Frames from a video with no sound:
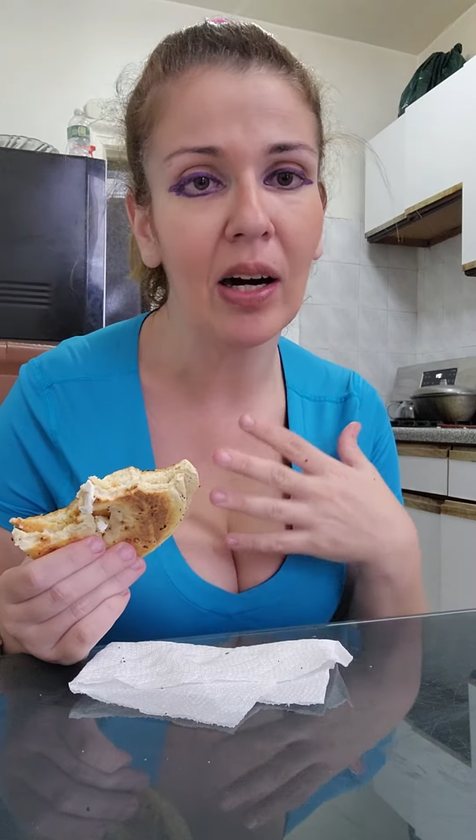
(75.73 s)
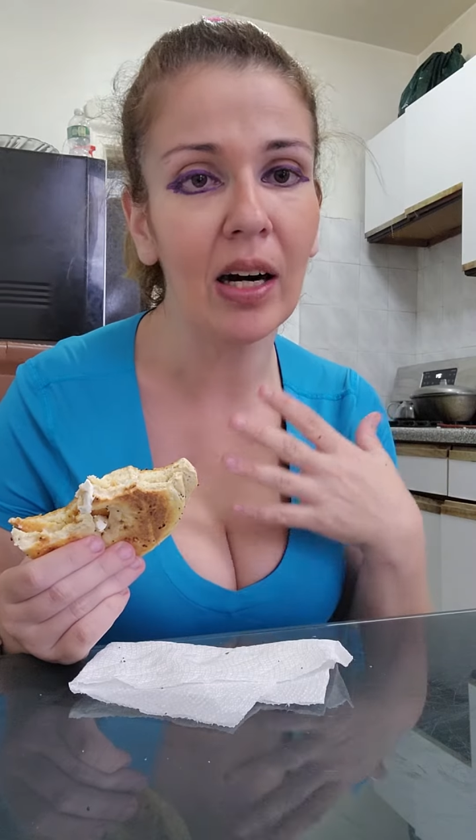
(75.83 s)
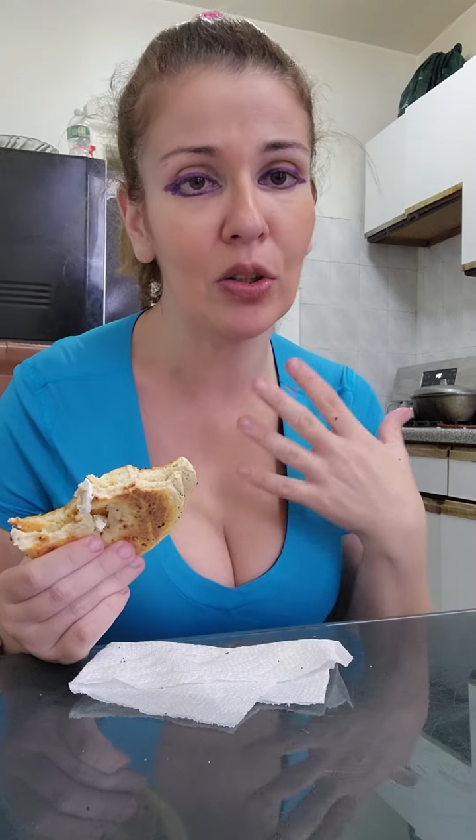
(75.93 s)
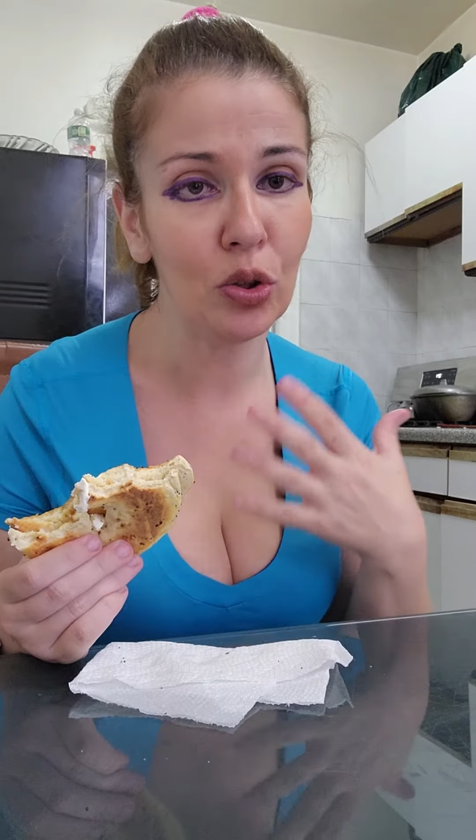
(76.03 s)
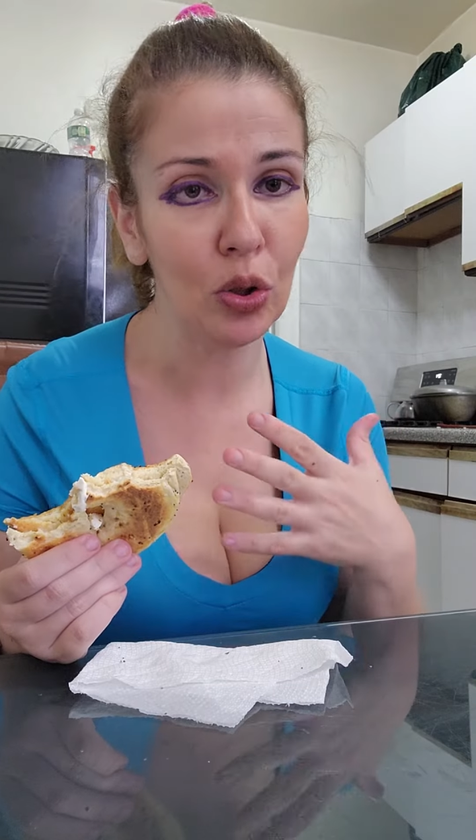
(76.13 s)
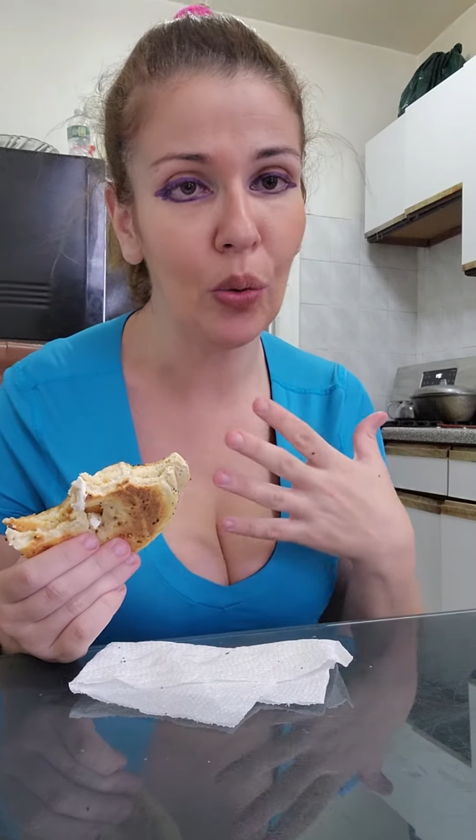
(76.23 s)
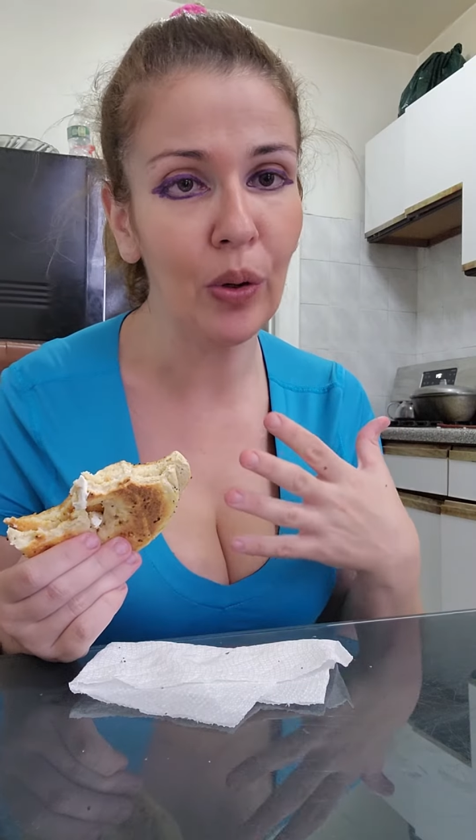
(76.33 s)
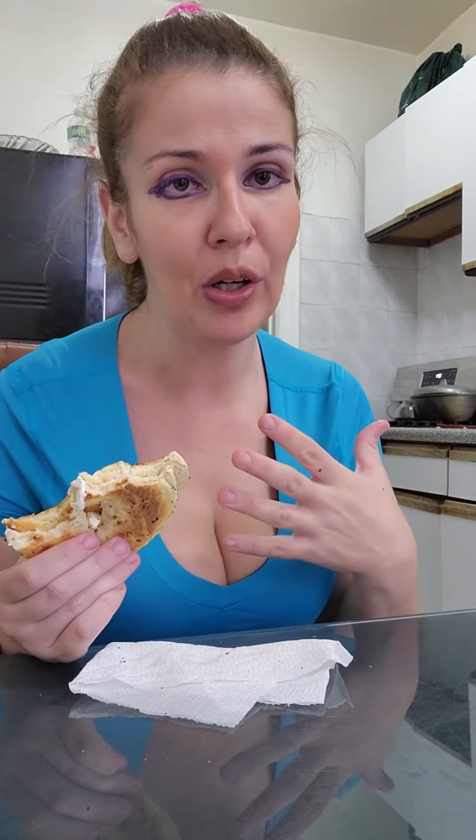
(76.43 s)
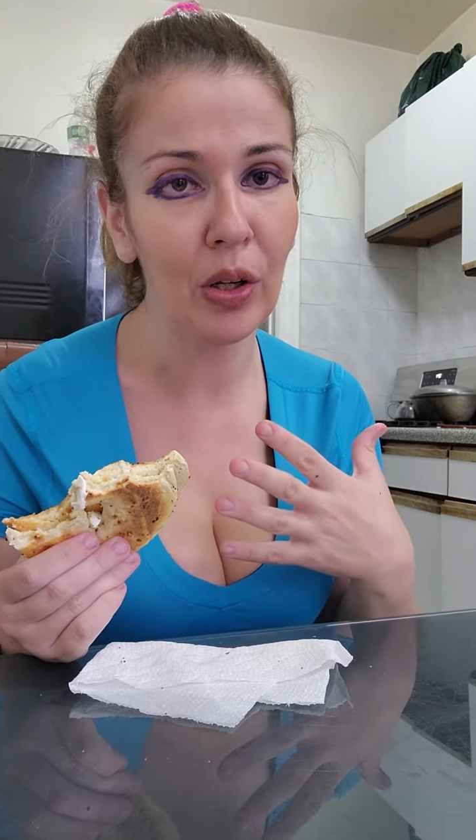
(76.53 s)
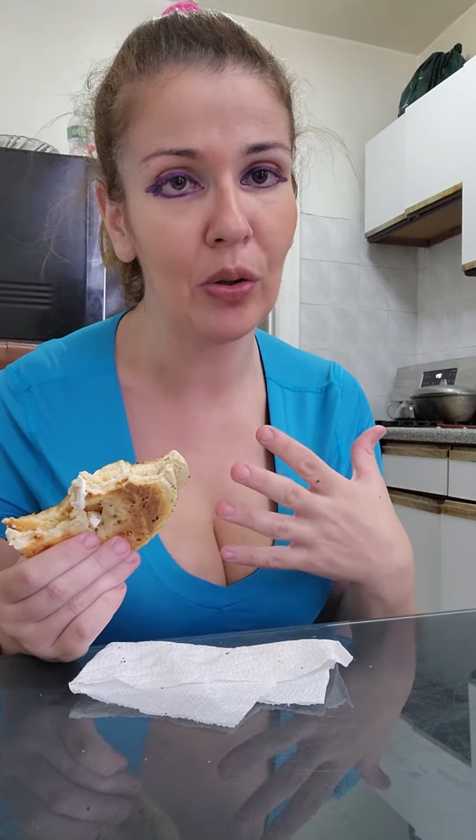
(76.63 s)
are
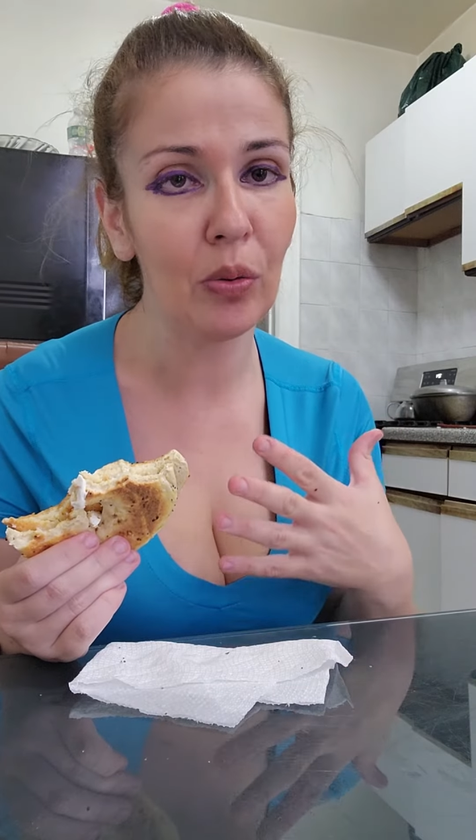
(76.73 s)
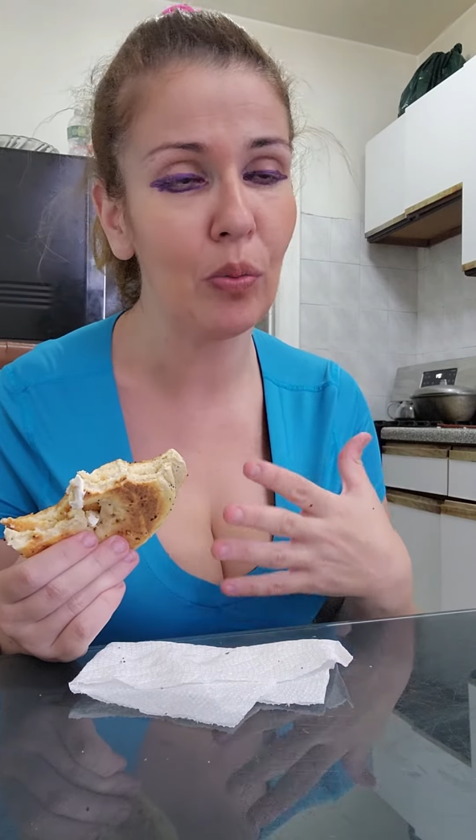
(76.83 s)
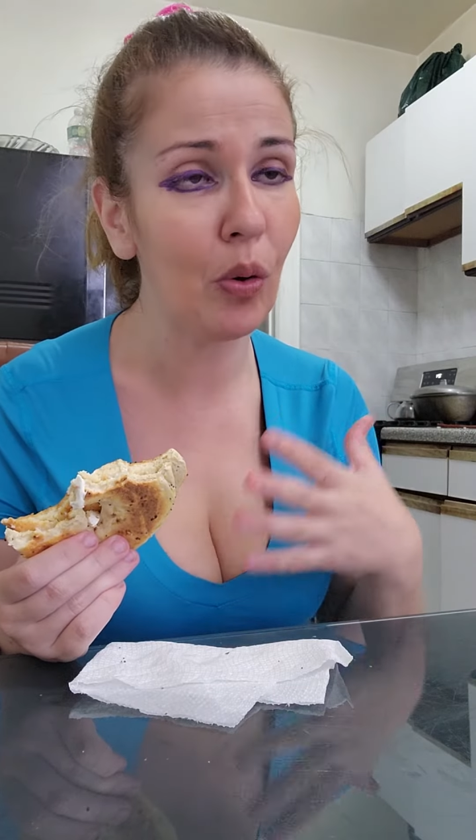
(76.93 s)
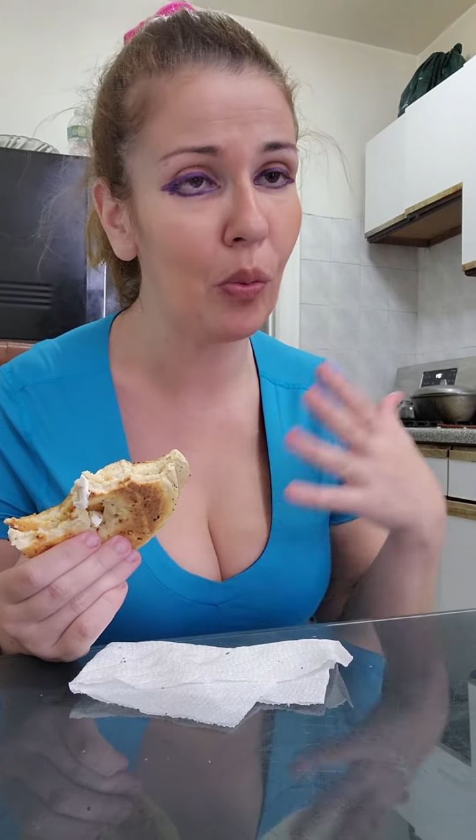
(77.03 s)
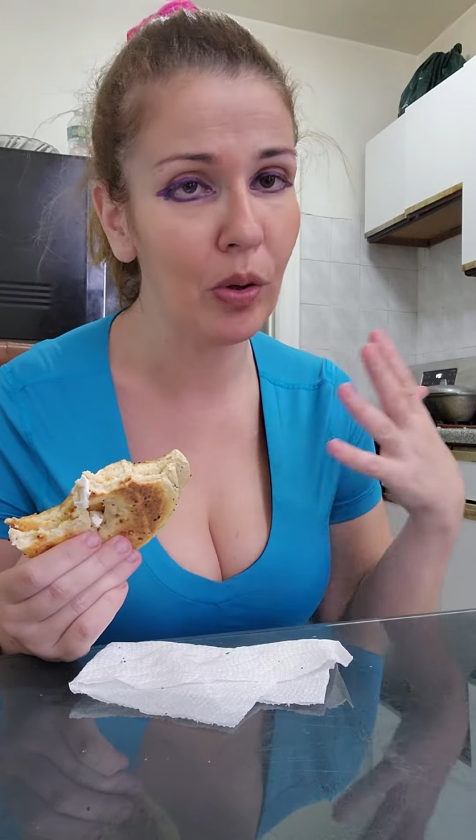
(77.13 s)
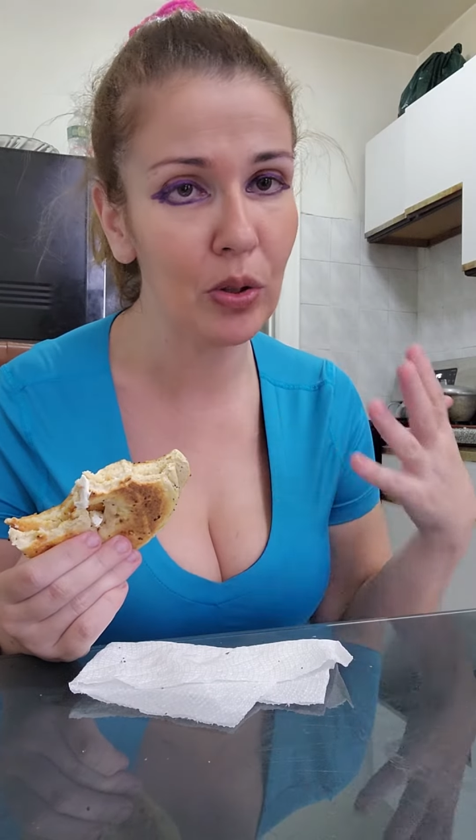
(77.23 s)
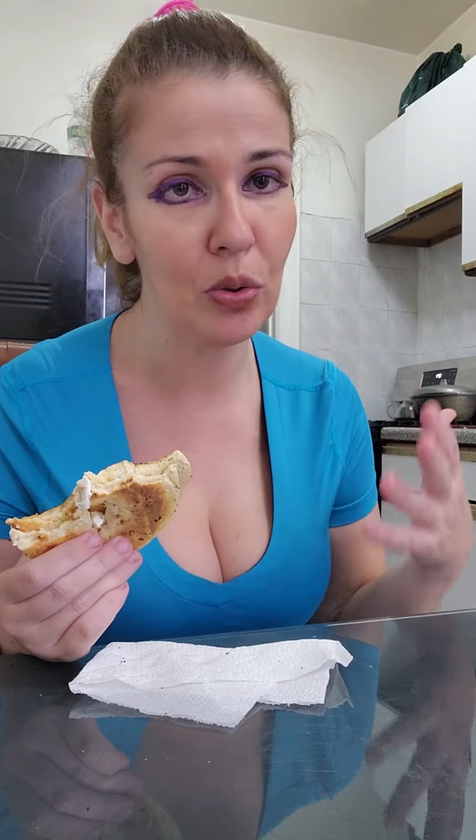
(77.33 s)
showing you what we're